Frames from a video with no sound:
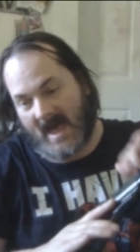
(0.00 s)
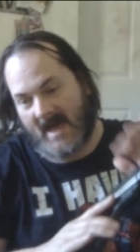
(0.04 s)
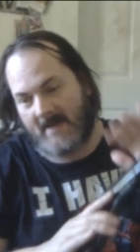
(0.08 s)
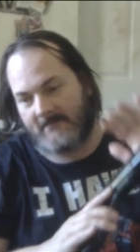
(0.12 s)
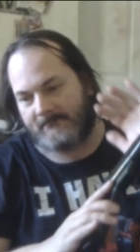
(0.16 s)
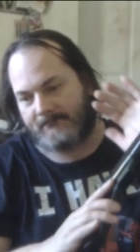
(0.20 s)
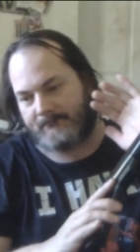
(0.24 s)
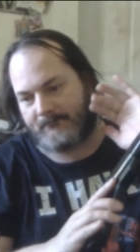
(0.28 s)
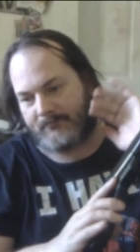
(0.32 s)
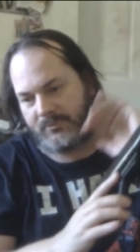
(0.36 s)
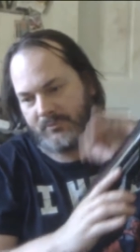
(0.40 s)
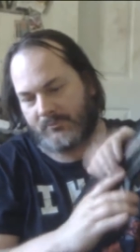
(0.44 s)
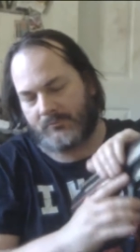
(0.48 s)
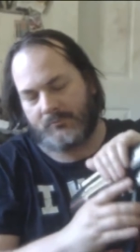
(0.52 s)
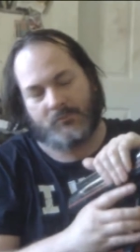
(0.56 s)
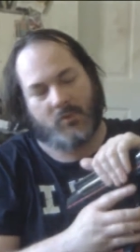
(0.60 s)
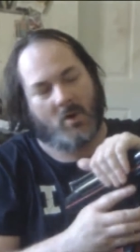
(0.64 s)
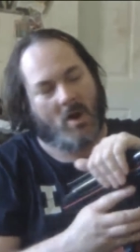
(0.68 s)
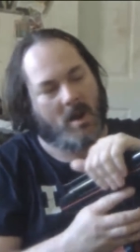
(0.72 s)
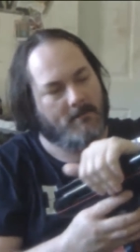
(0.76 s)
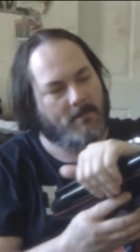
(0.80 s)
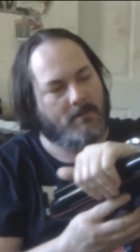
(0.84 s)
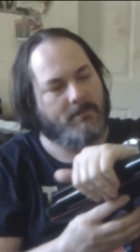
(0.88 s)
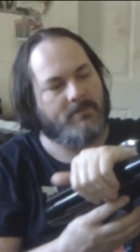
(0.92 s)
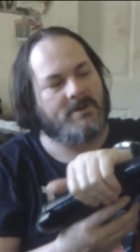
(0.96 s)
I'm
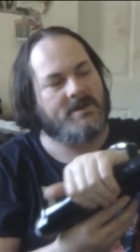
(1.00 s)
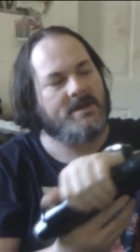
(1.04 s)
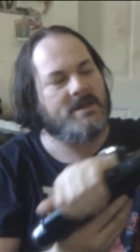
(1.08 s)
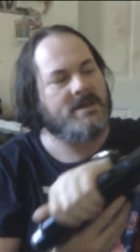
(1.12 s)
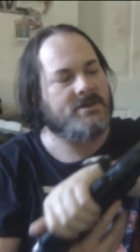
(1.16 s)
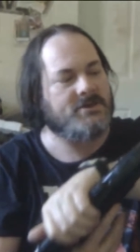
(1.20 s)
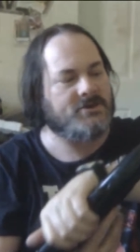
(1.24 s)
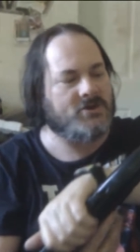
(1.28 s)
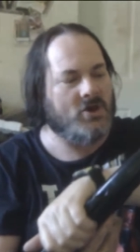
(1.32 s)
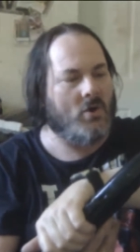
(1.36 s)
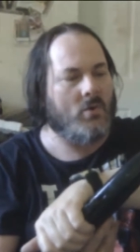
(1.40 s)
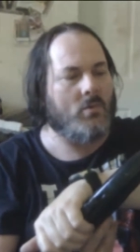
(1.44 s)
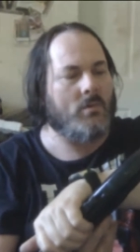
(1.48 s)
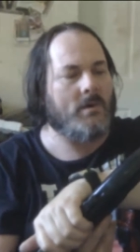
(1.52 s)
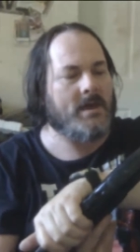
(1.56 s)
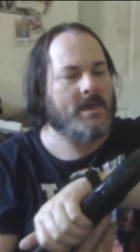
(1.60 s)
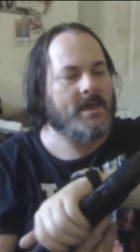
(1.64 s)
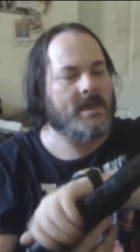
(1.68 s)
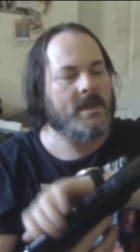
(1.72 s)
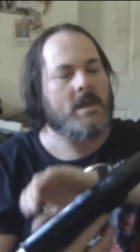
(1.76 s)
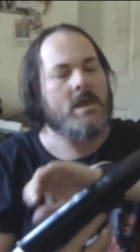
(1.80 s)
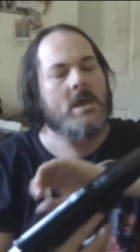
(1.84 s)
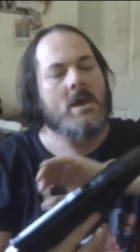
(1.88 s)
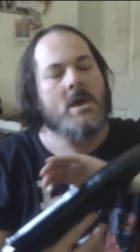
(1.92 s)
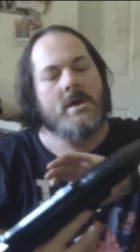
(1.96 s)
probably
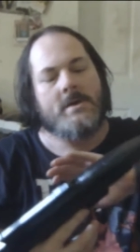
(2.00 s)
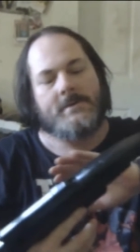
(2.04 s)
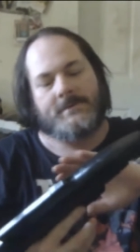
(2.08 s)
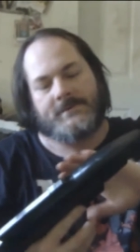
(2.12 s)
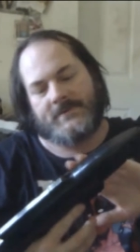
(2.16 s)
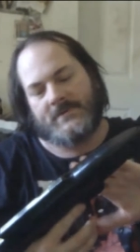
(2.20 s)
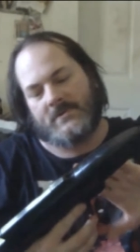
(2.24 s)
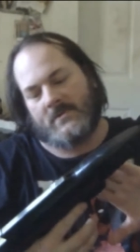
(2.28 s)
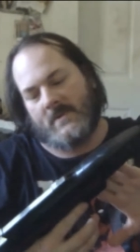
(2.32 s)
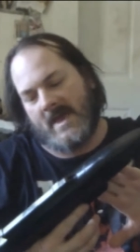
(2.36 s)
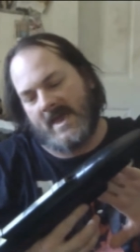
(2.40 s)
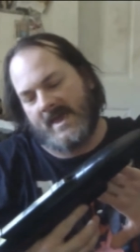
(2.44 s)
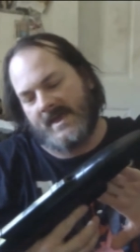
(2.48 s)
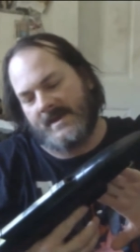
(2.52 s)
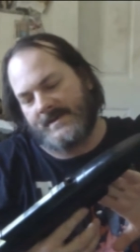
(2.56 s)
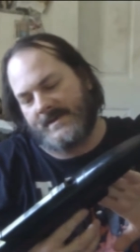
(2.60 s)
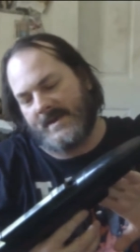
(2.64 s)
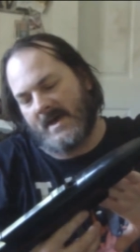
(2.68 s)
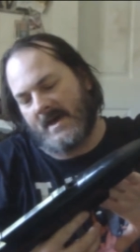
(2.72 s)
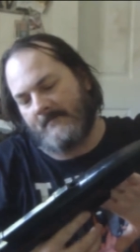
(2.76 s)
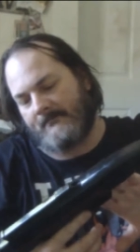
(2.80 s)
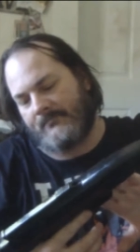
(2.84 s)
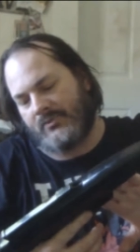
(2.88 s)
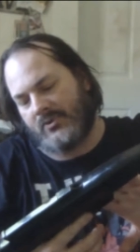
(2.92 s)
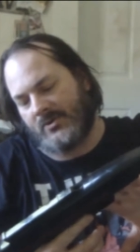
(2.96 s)
going to end
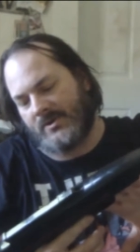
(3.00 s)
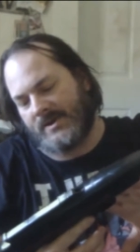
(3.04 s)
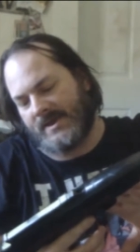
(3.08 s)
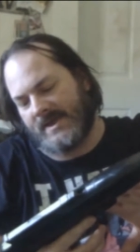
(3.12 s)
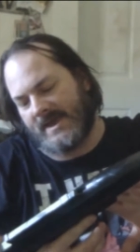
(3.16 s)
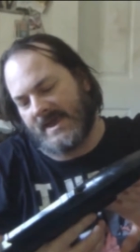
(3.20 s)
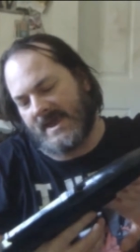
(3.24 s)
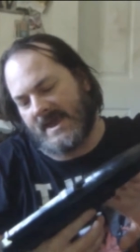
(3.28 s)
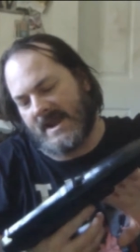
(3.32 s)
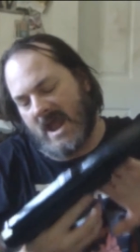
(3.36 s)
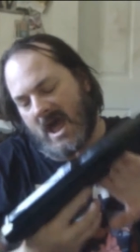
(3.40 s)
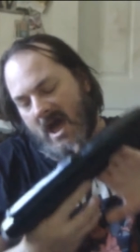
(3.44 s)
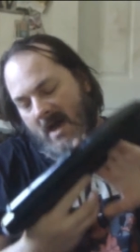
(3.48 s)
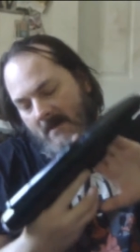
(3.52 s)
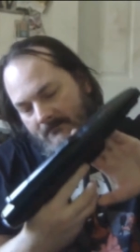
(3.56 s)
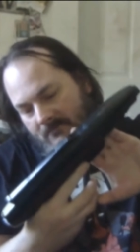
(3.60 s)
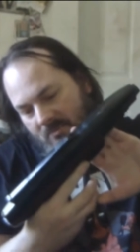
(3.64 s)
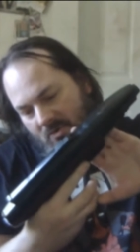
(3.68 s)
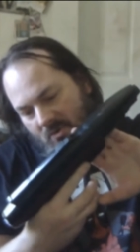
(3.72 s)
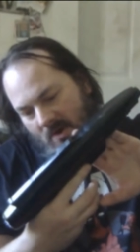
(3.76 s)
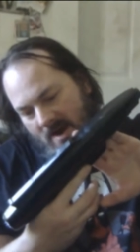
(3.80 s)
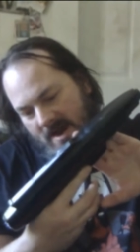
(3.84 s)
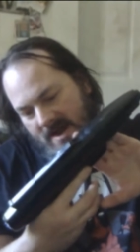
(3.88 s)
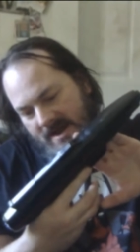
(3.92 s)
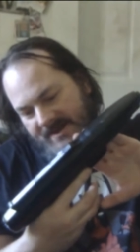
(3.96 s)
up putting an
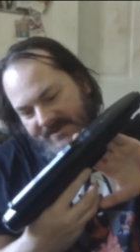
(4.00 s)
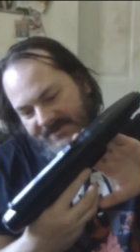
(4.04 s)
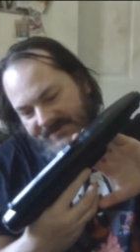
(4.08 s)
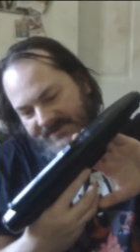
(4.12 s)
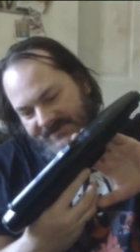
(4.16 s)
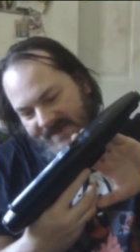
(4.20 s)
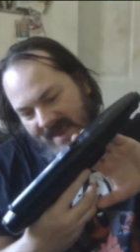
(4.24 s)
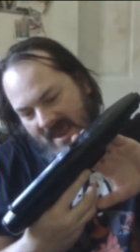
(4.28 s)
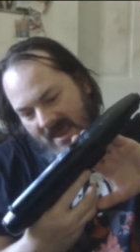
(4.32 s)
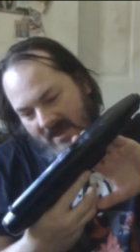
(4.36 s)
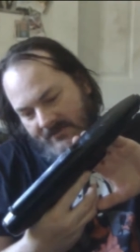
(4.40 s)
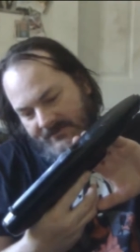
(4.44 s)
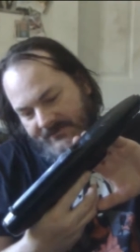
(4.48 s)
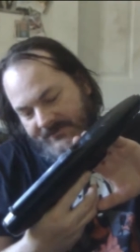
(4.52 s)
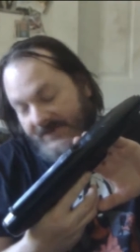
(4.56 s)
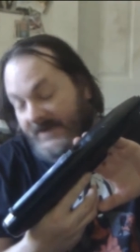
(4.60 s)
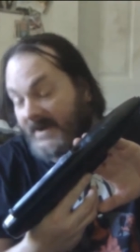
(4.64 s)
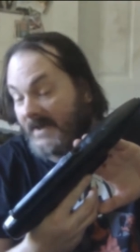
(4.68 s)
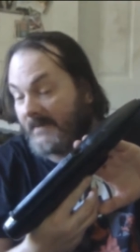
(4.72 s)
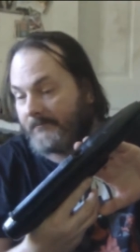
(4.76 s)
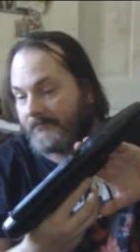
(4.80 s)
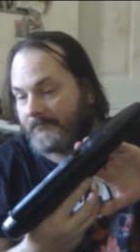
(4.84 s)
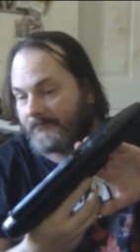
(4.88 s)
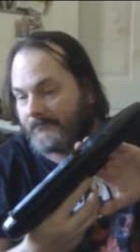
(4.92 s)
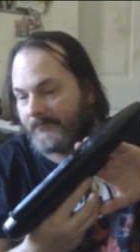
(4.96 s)
upgraded sound
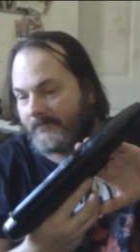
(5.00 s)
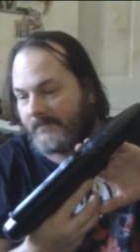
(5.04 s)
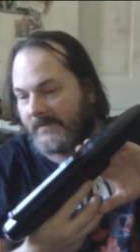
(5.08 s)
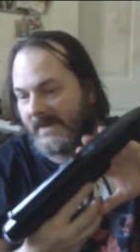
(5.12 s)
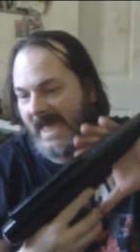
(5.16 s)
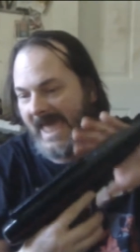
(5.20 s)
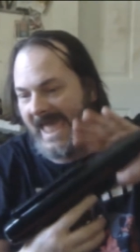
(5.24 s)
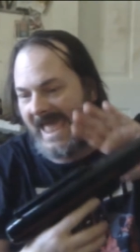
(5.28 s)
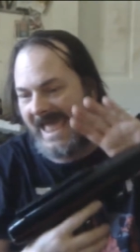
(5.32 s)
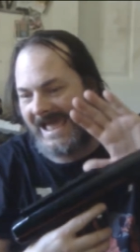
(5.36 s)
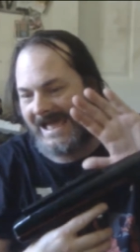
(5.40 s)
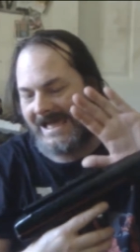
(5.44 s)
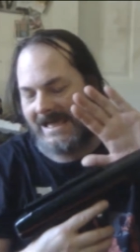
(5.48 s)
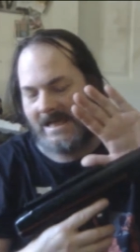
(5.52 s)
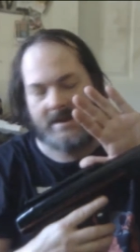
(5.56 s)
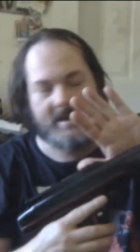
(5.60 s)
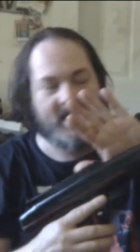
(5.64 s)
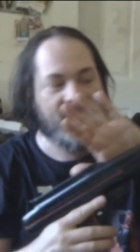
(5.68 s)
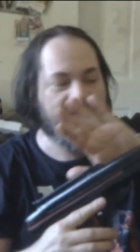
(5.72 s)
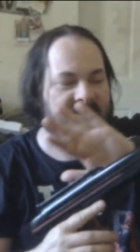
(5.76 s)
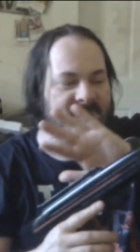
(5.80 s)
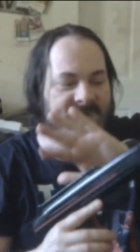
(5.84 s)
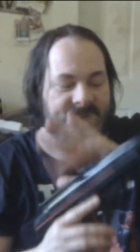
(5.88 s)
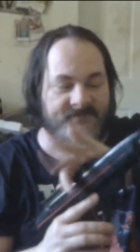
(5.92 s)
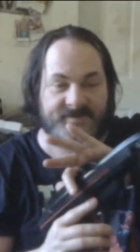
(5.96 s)
chip and
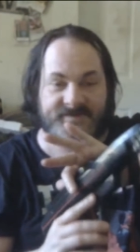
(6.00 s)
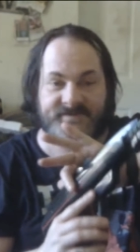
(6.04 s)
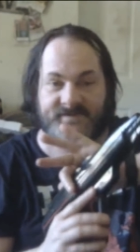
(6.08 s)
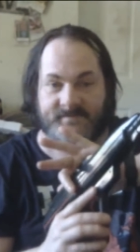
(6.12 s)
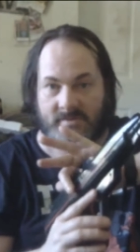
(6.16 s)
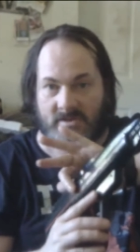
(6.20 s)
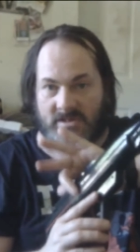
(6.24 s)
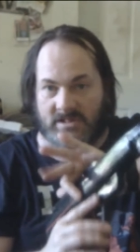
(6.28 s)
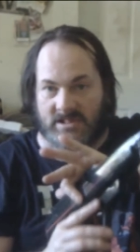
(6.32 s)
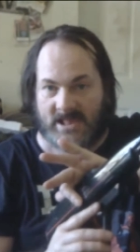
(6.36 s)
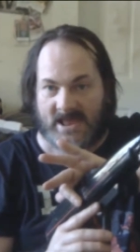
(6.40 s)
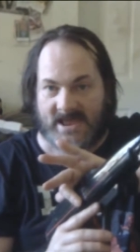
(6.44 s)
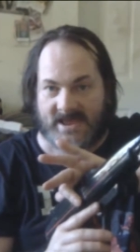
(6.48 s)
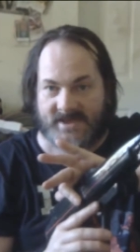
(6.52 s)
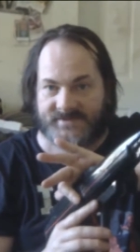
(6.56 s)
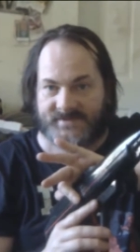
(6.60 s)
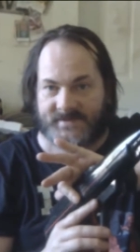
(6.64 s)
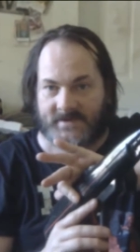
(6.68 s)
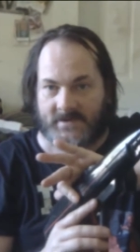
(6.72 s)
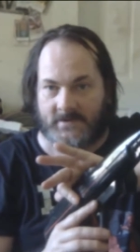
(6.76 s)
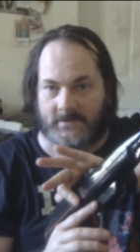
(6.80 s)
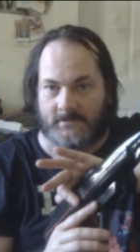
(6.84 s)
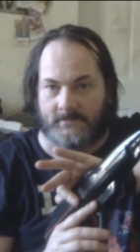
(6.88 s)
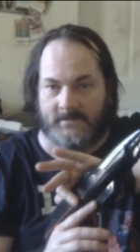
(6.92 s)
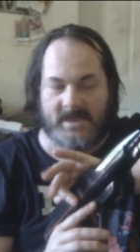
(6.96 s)
a visible
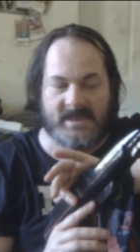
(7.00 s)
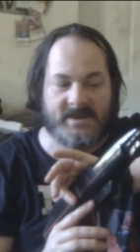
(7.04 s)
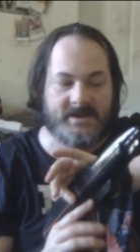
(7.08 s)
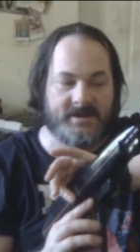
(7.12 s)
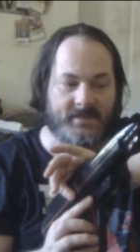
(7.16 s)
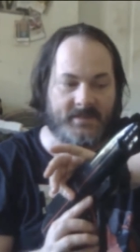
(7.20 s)
laser into